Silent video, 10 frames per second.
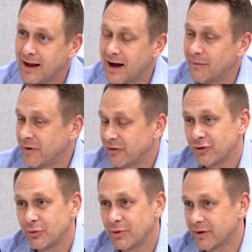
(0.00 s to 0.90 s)
um, is
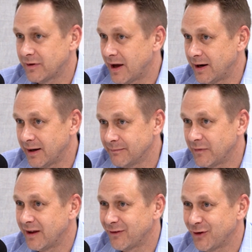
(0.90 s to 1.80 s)
super
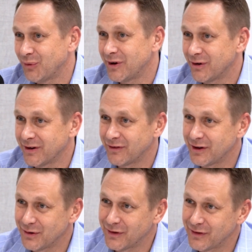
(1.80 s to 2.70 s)
exciting. And so, when you
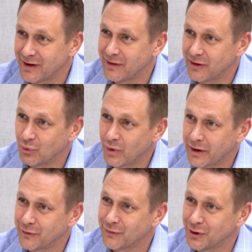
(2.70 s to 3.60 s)
continue to see these
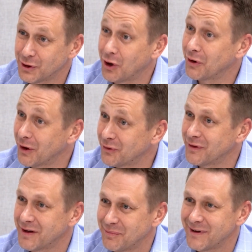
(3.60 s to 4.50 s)
wonderful logos
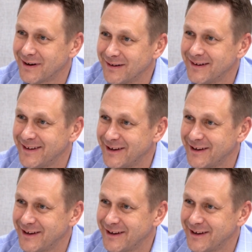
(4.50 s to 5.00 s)
that appear